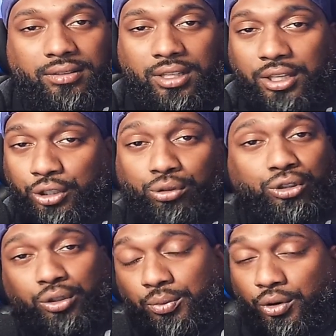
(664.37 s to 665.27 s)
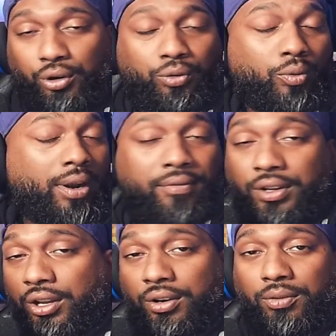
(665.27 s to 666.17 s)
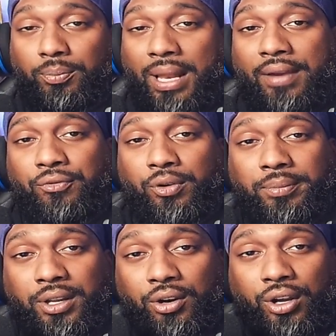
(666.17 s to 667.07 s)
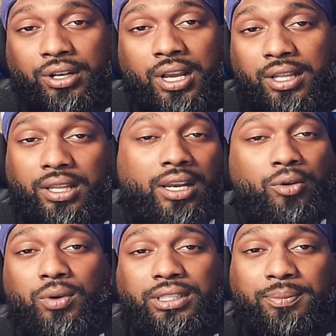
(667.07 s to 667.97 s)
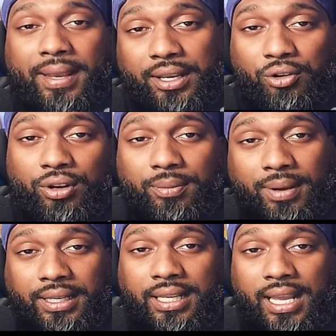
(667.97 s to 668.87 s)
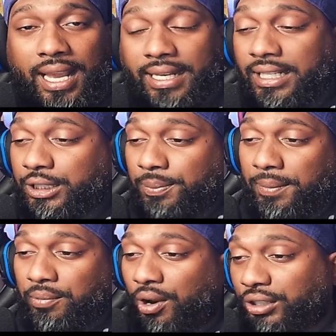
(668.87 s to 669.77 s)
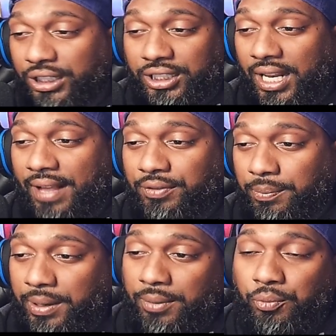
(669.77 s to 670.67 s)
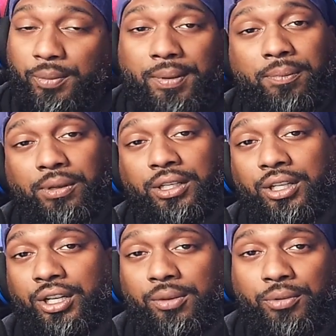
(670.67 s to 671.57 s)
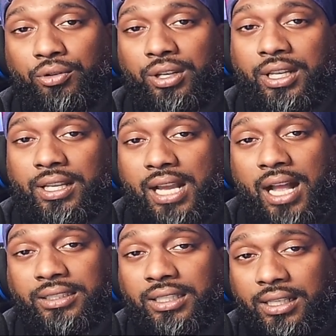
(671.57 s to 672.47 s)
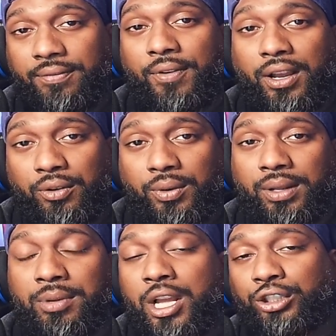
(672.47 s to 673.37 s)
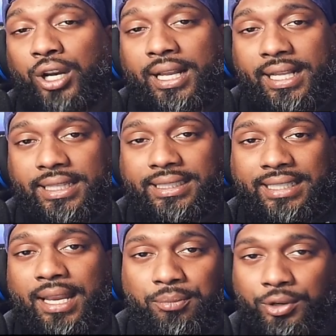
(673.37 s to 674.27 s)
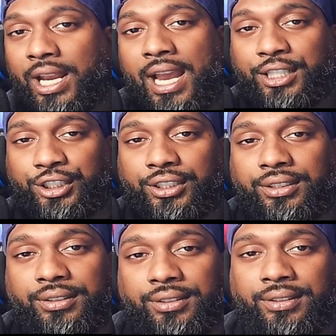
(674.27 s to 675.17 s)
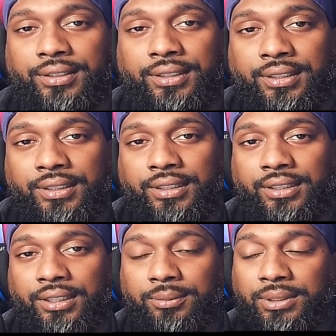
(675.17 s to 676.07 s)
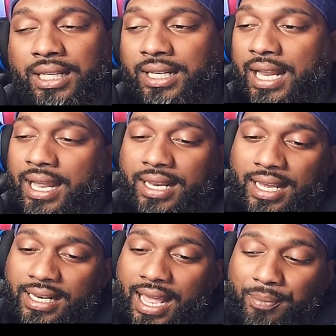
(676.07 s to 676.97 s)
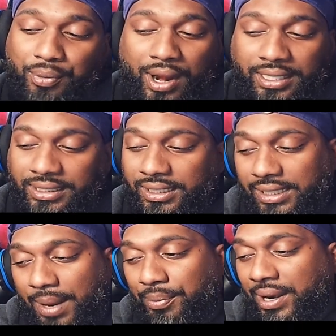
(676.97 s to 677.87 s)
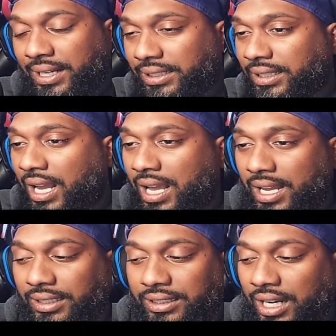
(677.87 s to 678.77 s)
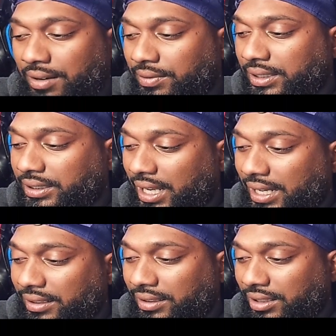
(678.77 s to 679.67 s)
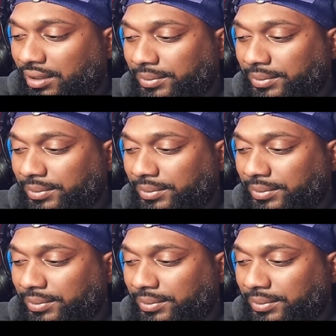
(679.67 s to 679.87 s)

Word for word: the YouTuber or whatever their platform they're on. They're the ones making all the money. And these people are just going to have to put up with people in their community constantly fucking with them, trying to get the same reaction. You know what I'm saying? That pranking genre is like, you know what I'm